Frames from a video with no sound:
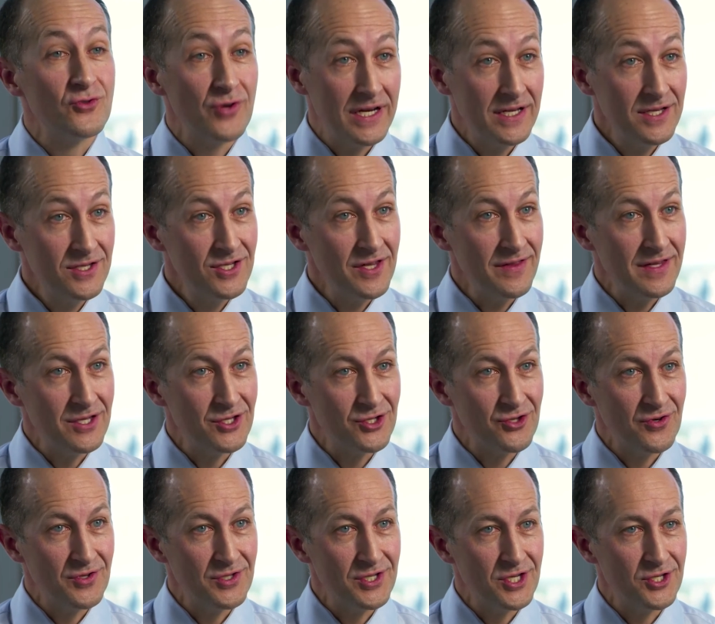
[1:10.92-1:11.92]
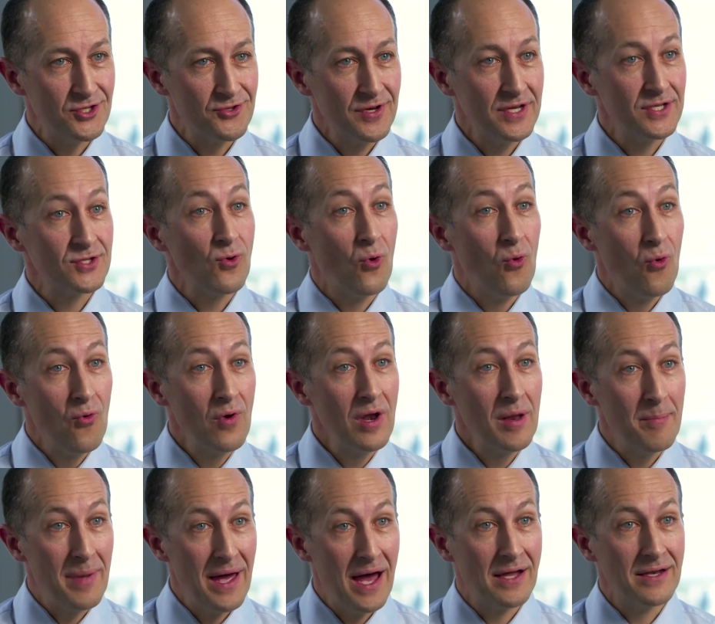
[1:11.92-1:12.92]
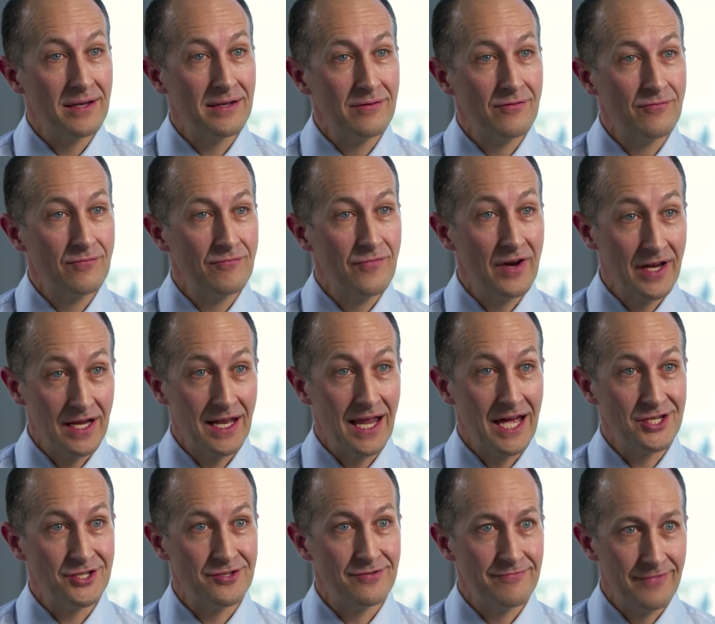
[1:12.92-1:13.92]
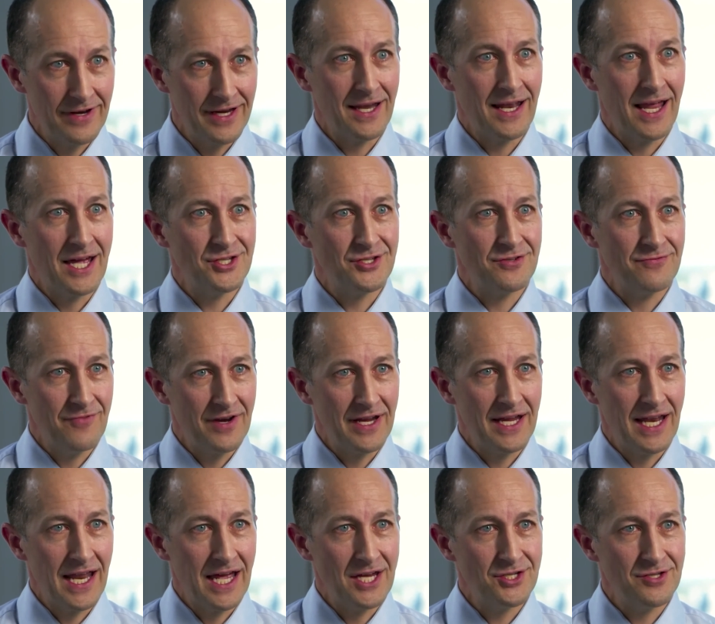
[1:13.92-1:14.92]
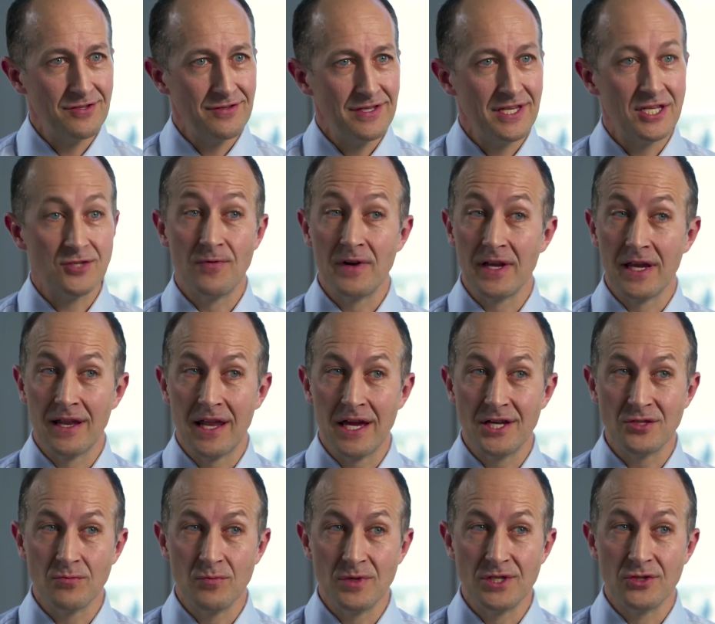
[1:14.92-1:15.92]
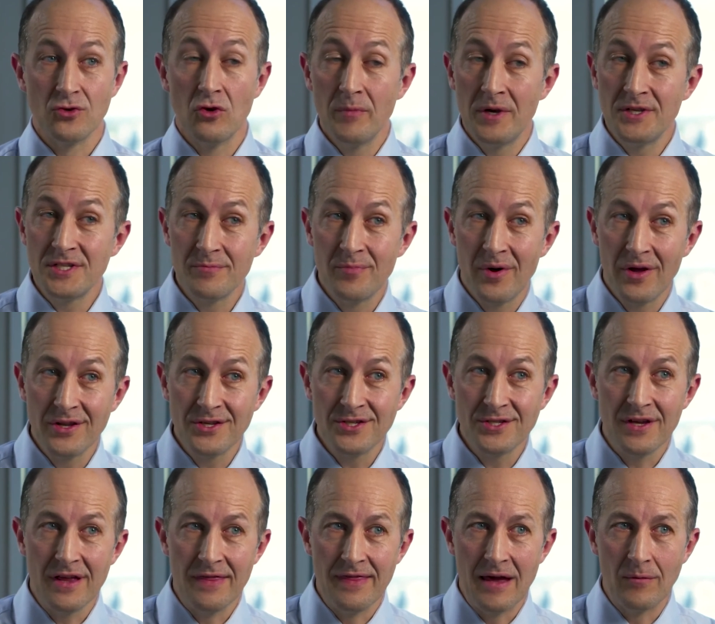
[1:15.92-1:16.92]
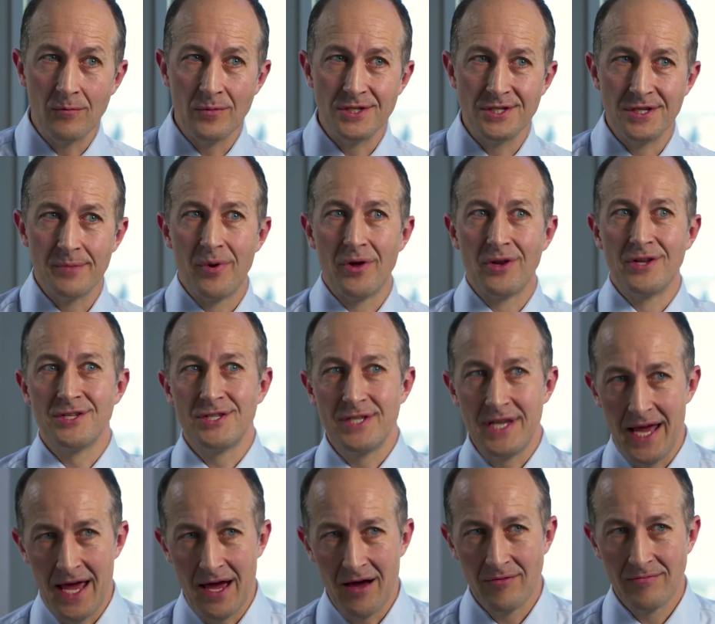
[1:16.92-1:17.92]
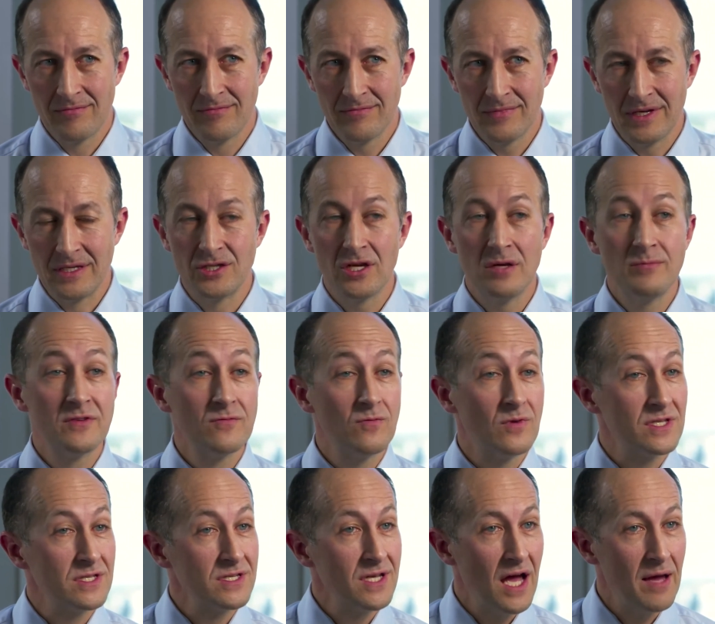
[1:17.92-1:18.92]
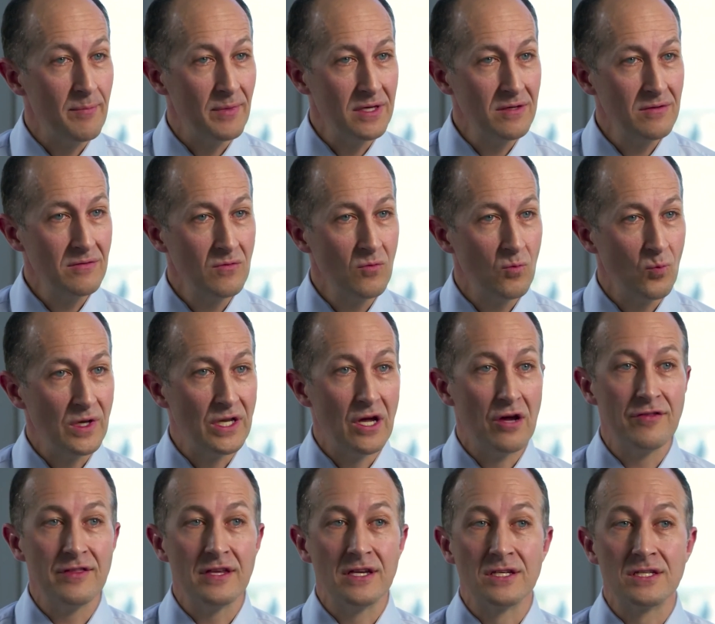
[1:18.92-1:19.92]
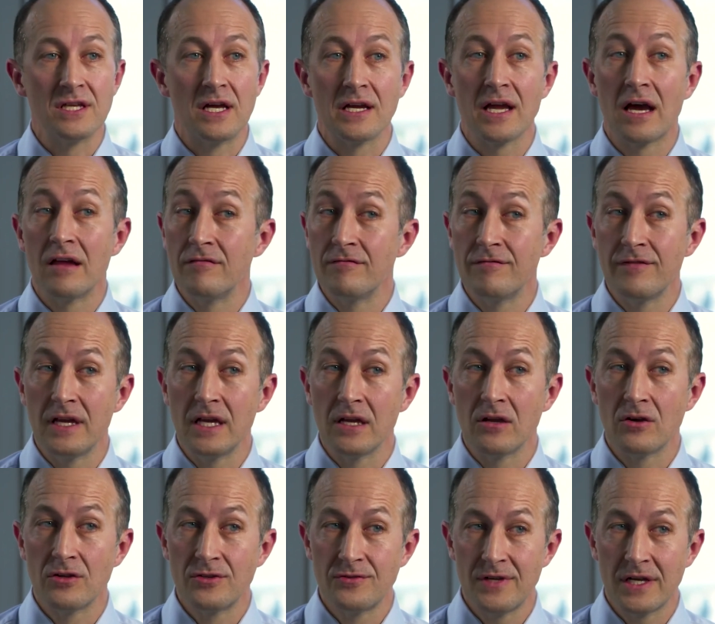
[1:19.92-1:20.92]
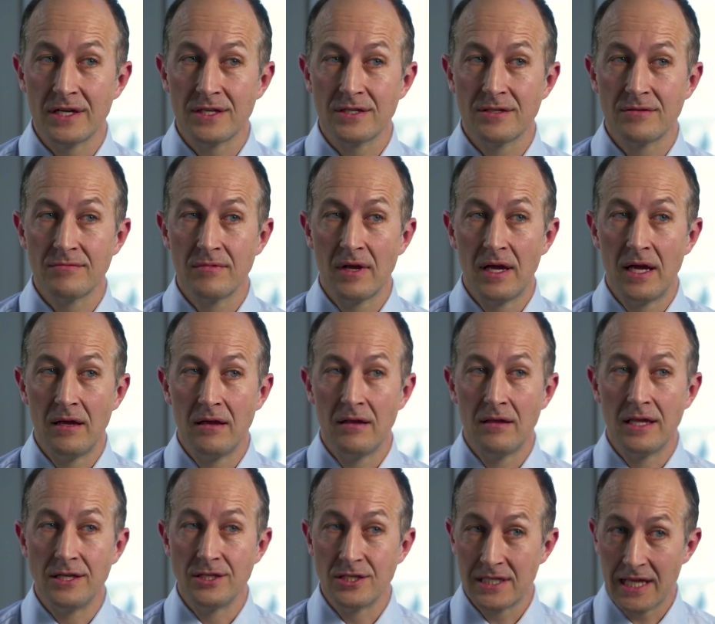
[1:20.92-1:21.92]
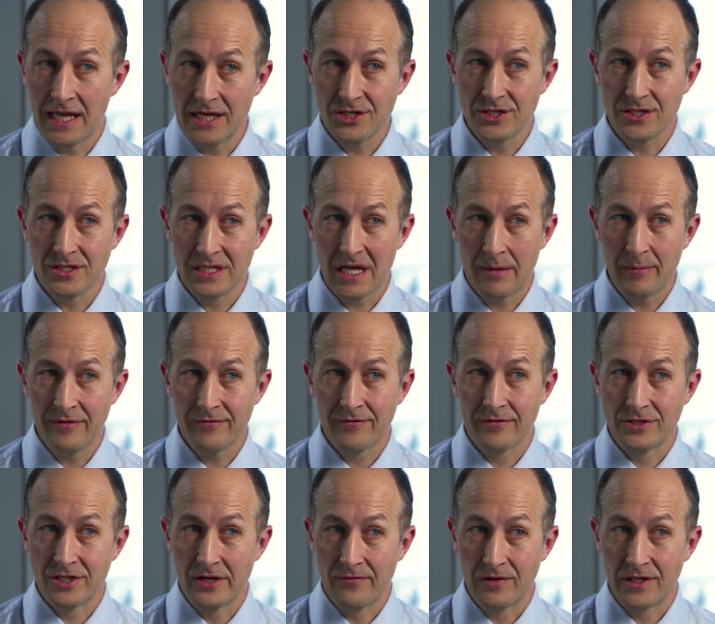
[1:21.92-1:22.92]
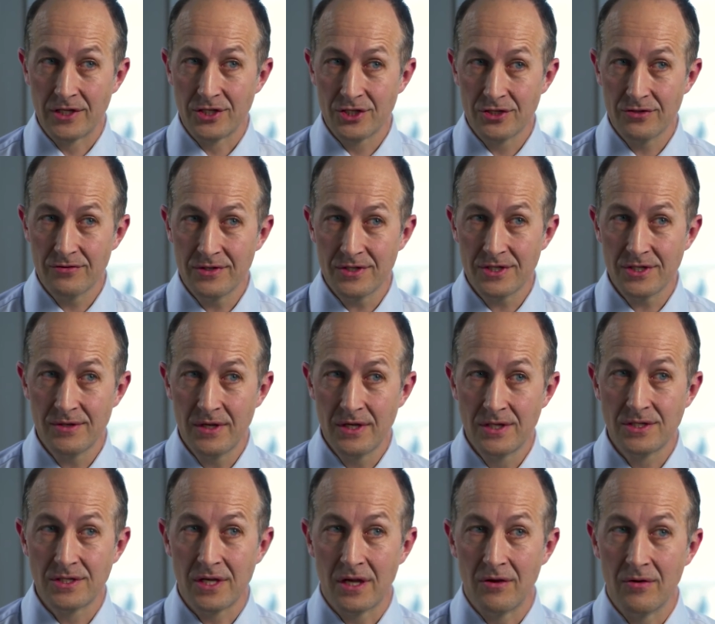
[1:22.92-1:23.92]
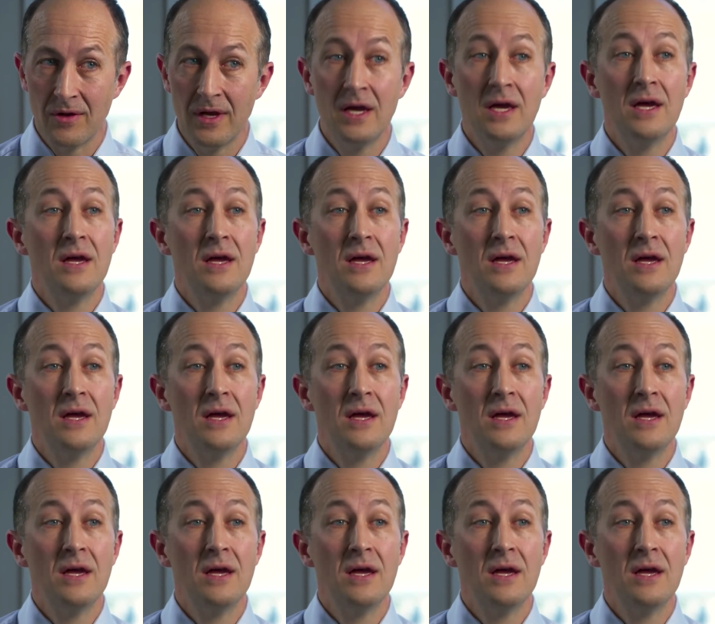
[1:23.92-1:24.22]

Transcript: trends in the insurance industry, it's all about regulation, regulation, regulation. There's regulation which is almost upon us and that which is upon us now. In terms of what's coming, we know things like unfair contracts legislation is coming for general insurance. So